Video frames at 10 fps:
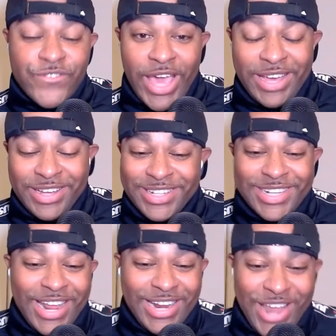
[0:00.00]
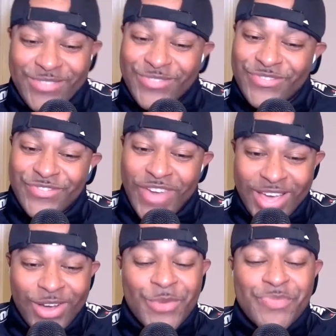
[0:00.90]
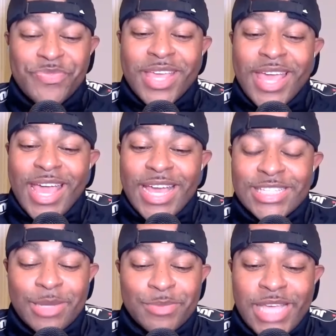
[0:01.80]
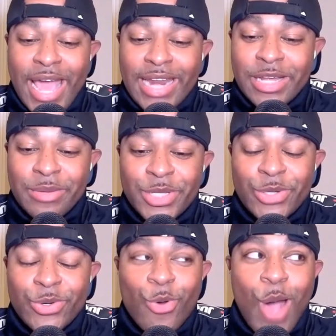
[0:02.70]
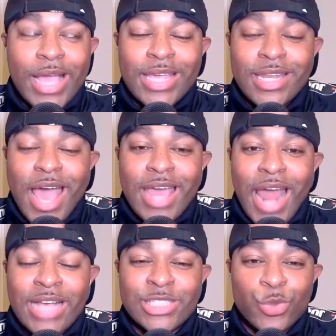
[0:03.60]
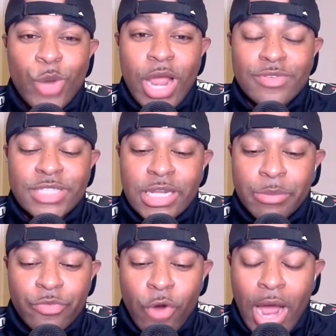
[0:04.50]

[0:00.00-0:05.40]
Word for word: they fell. And some tatted up dude who I cannot, I swear I've seen him before.